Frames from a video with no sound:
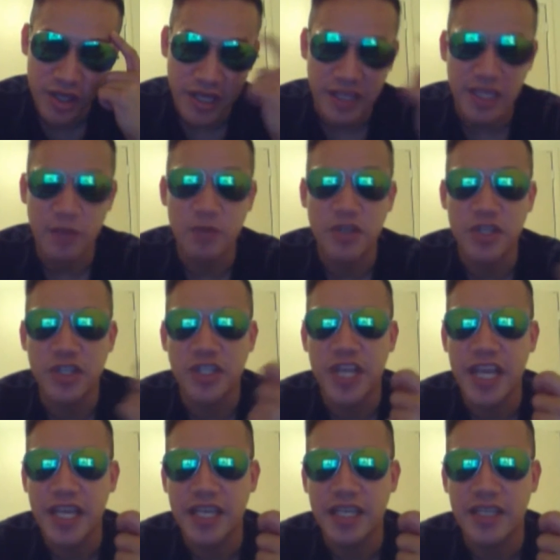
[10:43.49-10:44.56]
and then when you
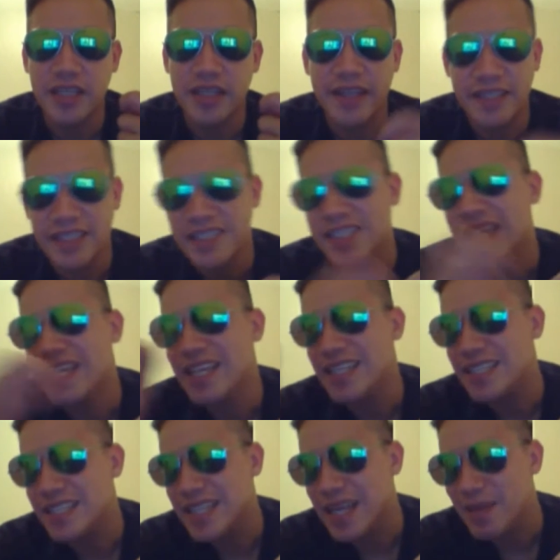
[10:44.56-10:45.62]
take it, it's a second
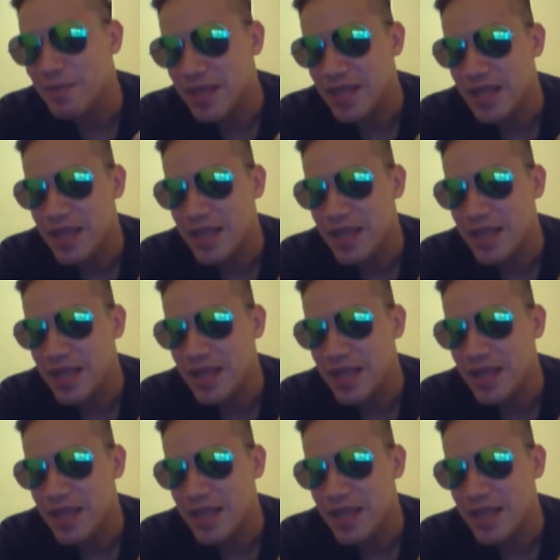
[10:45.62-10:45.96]
step.